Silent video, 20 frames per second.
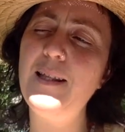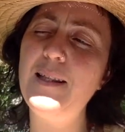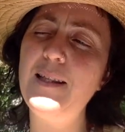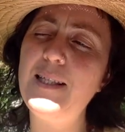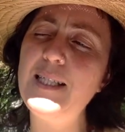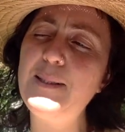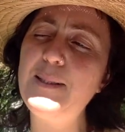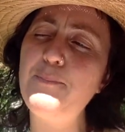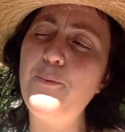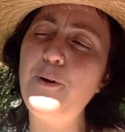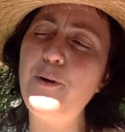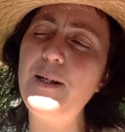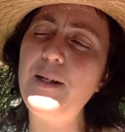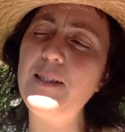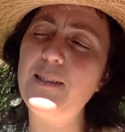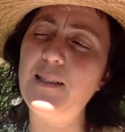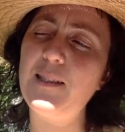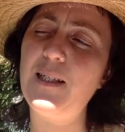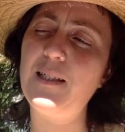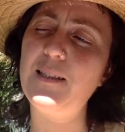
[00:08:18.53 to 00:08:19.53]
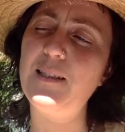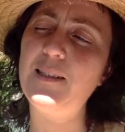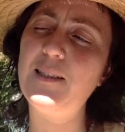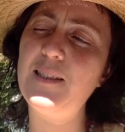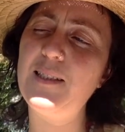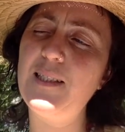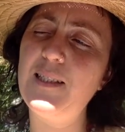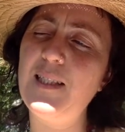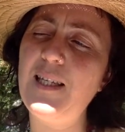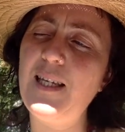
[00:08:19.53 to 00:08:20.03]
This brings us
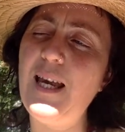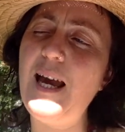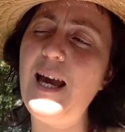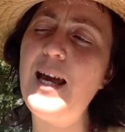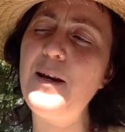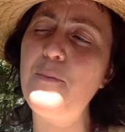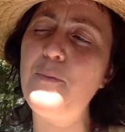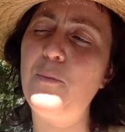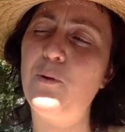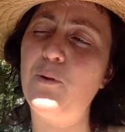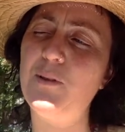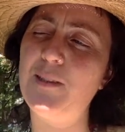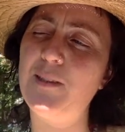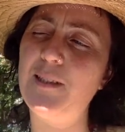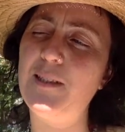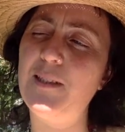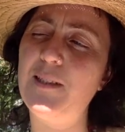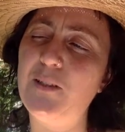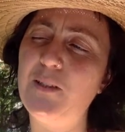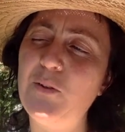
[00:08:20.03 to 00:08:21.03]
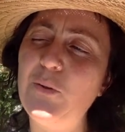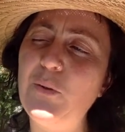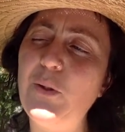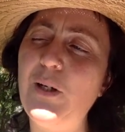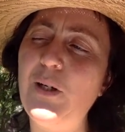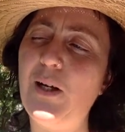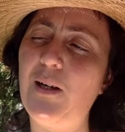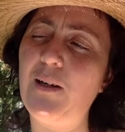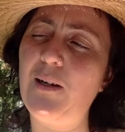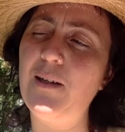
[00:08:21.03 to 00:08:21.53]
to the animals in the
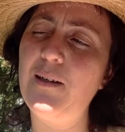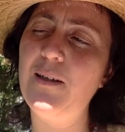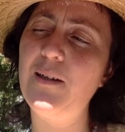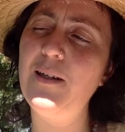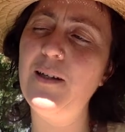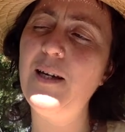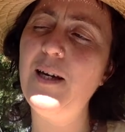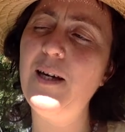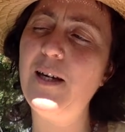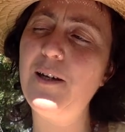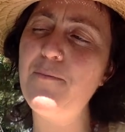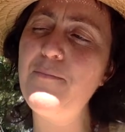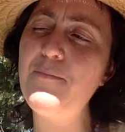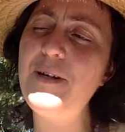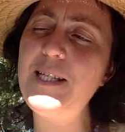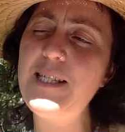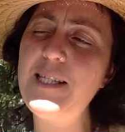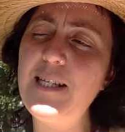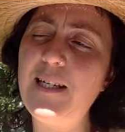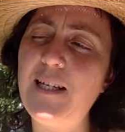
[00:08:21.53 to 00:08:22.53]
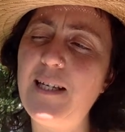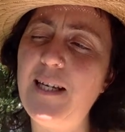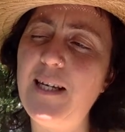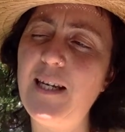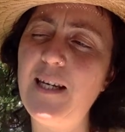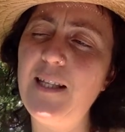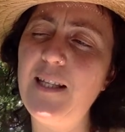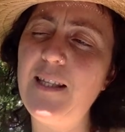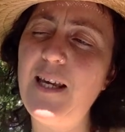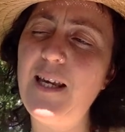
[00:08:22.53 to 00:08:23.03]
soil.
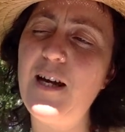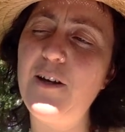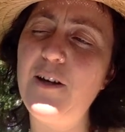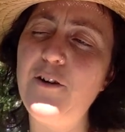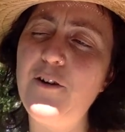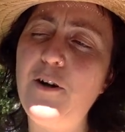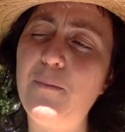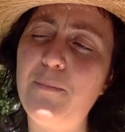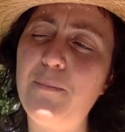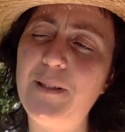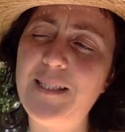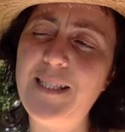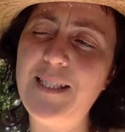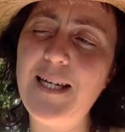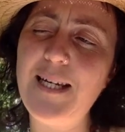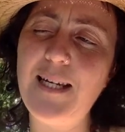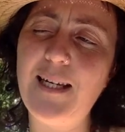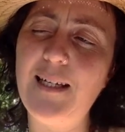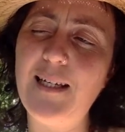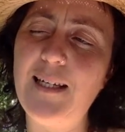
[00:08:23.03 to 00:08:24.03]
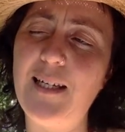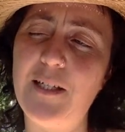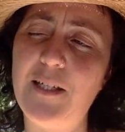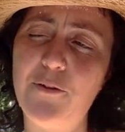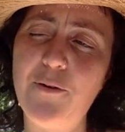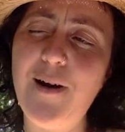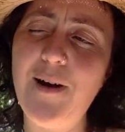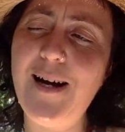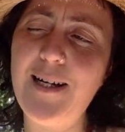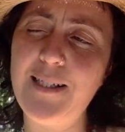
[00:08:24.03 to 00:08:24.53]
Admittedly, they are not particularly
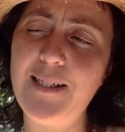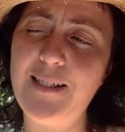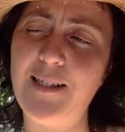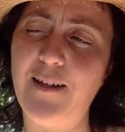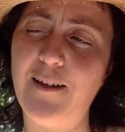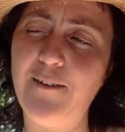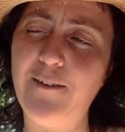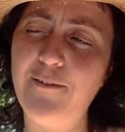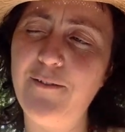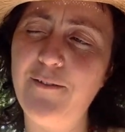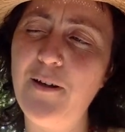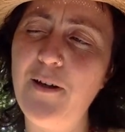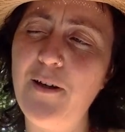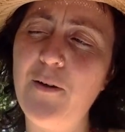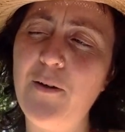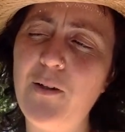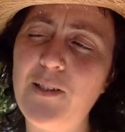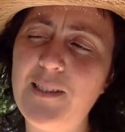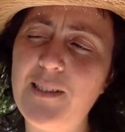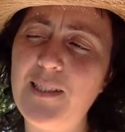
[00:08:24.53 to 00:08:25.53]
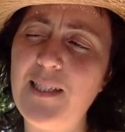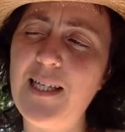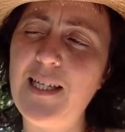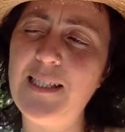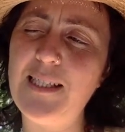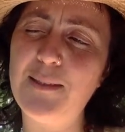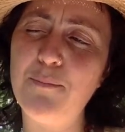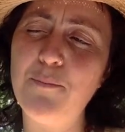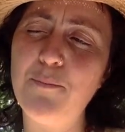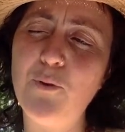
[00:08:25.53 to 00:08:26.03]
attractive because of their
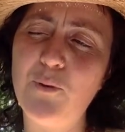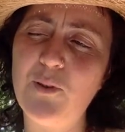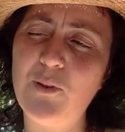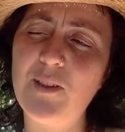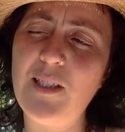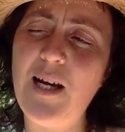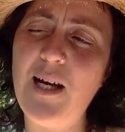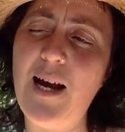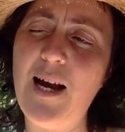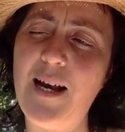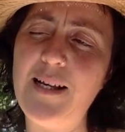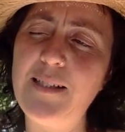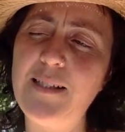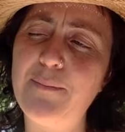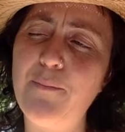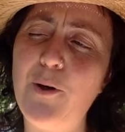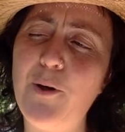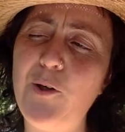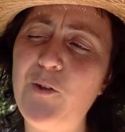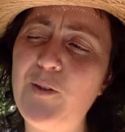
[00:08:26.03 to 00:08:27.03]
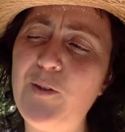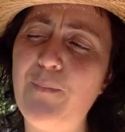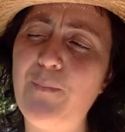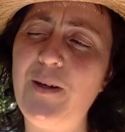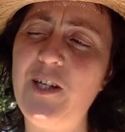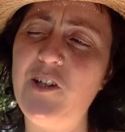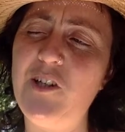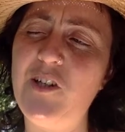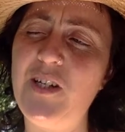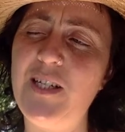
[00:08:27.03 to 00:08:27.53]
small size. Most
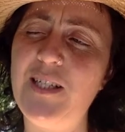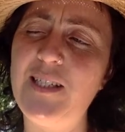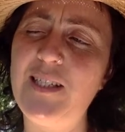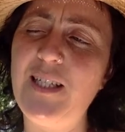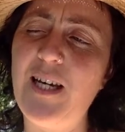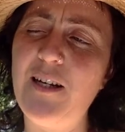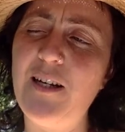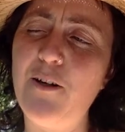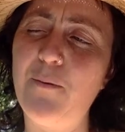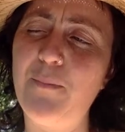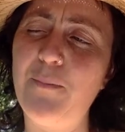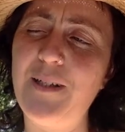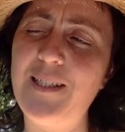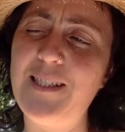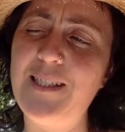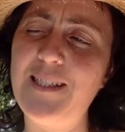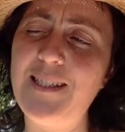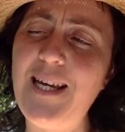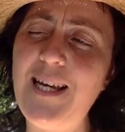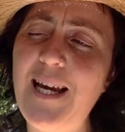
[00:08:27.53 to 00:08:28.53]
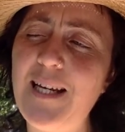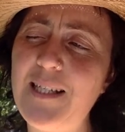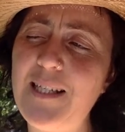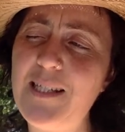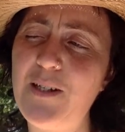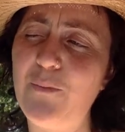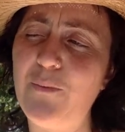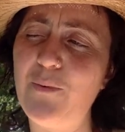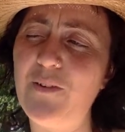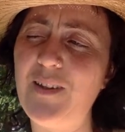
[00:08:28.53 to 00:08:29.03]
species cannot be
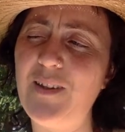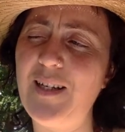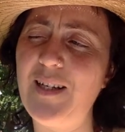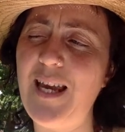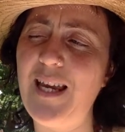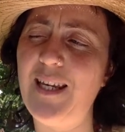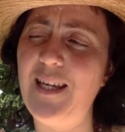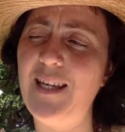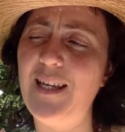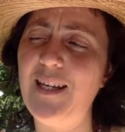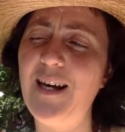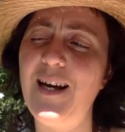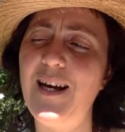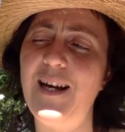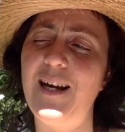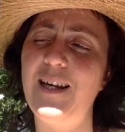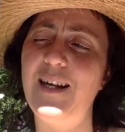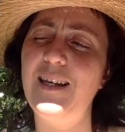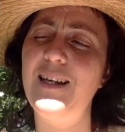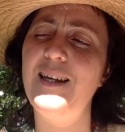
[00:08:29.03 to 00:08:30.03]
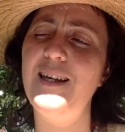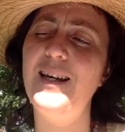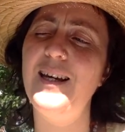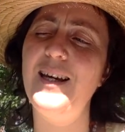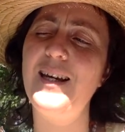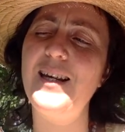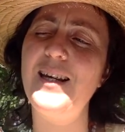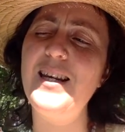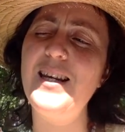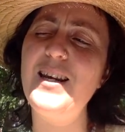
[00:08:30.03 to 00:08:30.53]
detected with the naked eye.
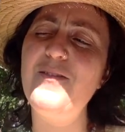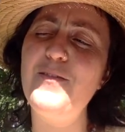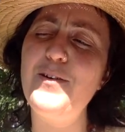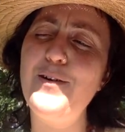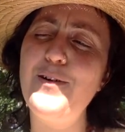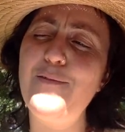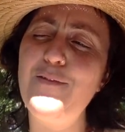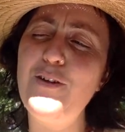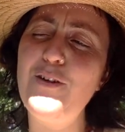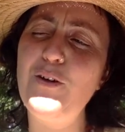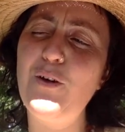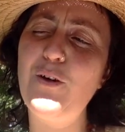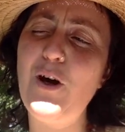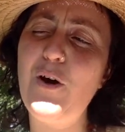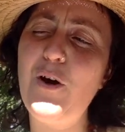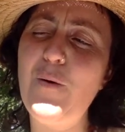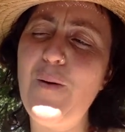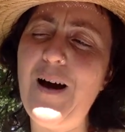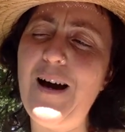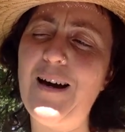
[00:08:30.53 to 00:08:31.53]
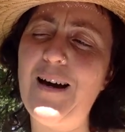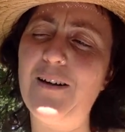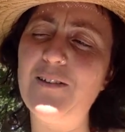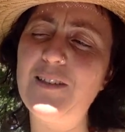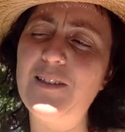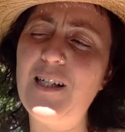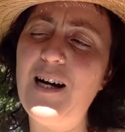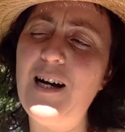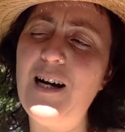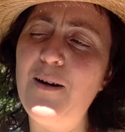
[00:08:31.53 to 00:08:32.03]
And even if you go
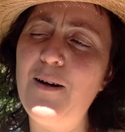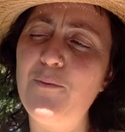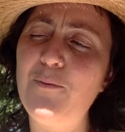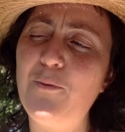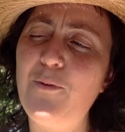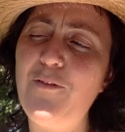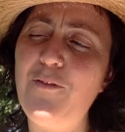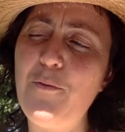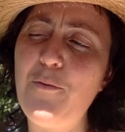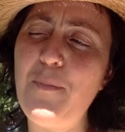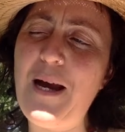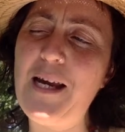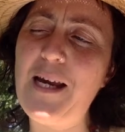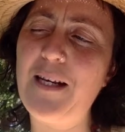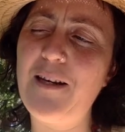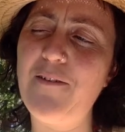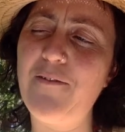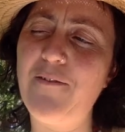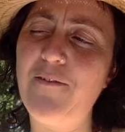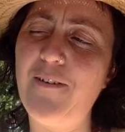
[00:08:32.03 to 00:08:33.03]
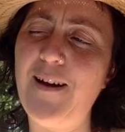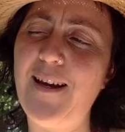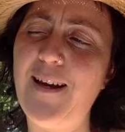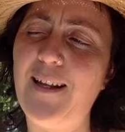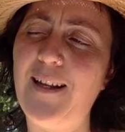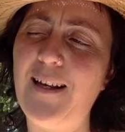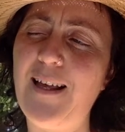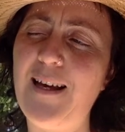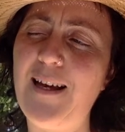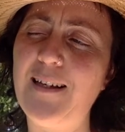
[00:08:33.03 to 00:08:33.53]
out armed with a magnifying
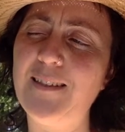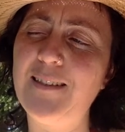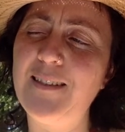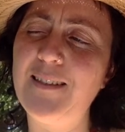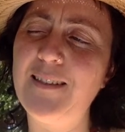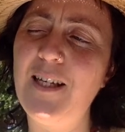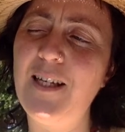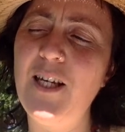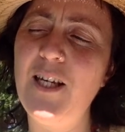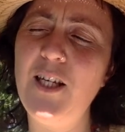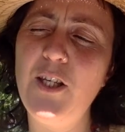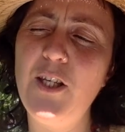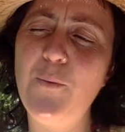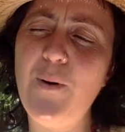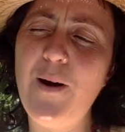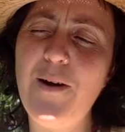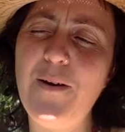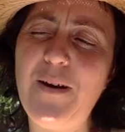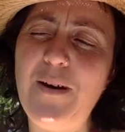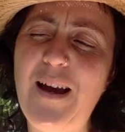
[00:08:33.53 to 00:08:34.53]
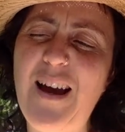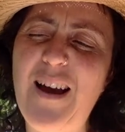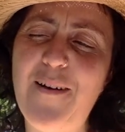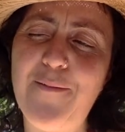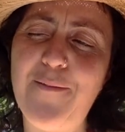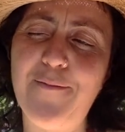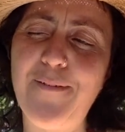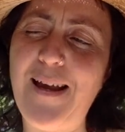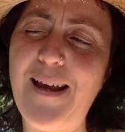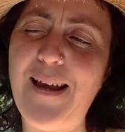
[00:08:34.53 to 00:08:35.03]
glass, you won't
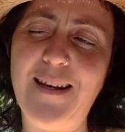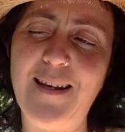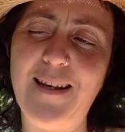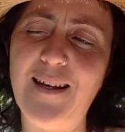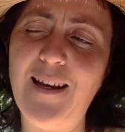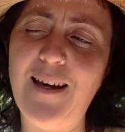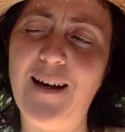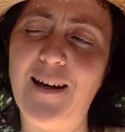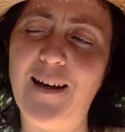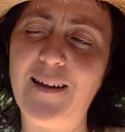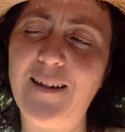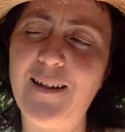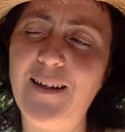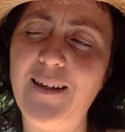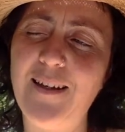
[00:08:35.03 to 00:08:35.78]
have any luck.